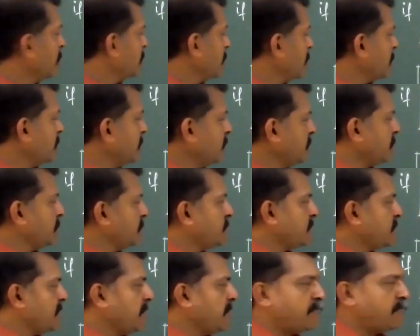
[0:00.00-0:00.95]
In this,
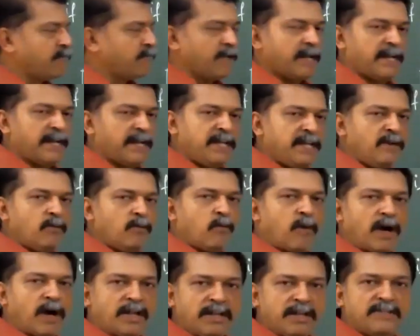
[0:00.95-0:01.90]
if any
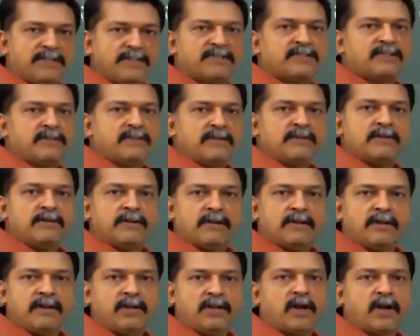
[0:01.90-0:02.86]
one is
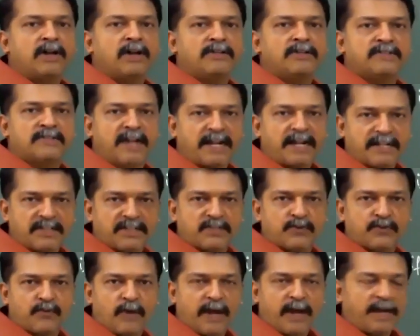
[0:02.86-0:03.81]
not
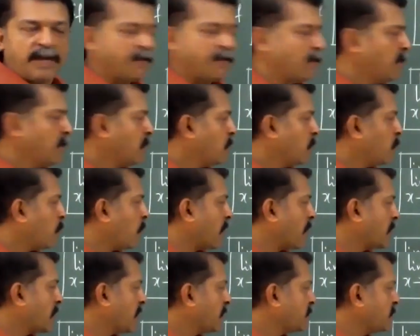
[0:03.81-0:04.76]
satisfied,
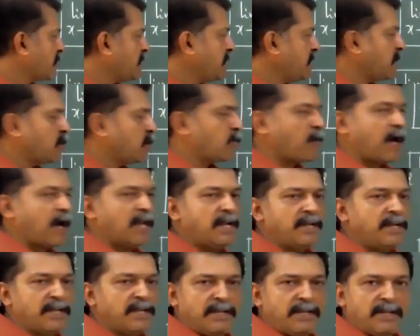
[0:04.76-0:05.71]
one of the
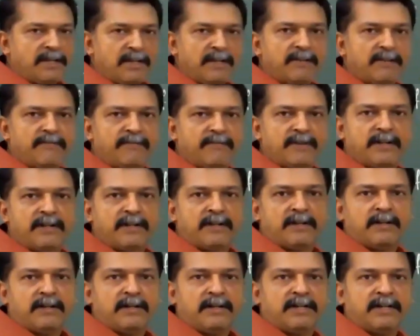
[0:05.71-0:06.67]
equality, if
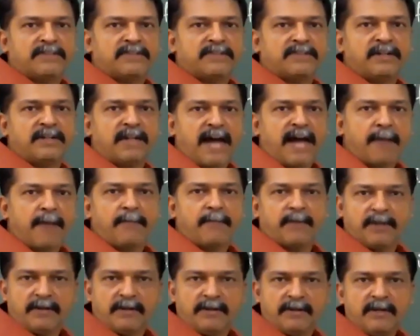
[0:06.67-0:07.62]
it doesn't
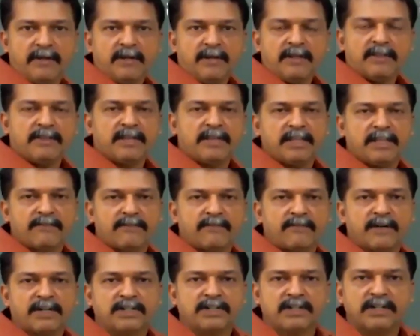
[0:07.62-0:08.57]
happen, then the
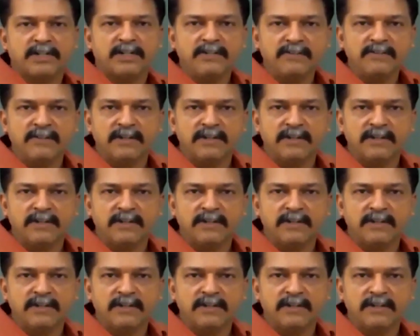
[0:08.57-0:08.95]
function is